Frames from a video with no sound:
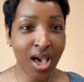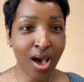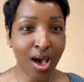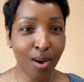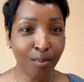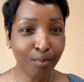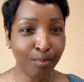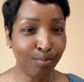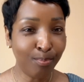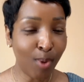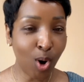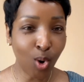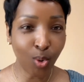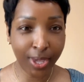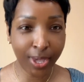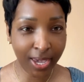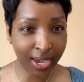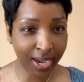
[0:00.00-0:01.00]

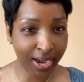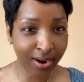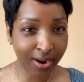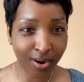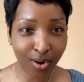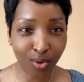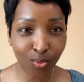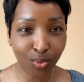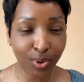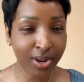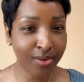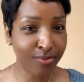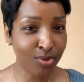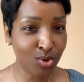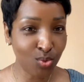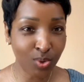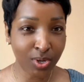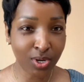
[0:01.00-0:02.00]
mohair, or whatever
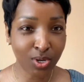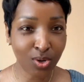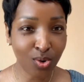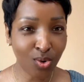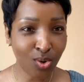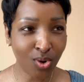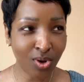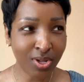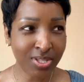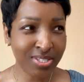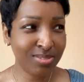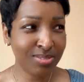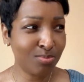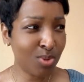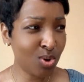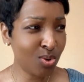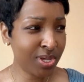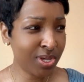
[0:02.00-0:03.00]
you want to call it. Is it
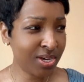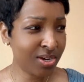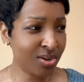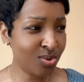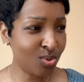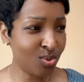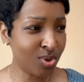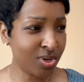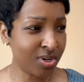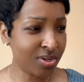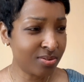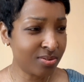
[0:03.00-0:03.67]
mohair or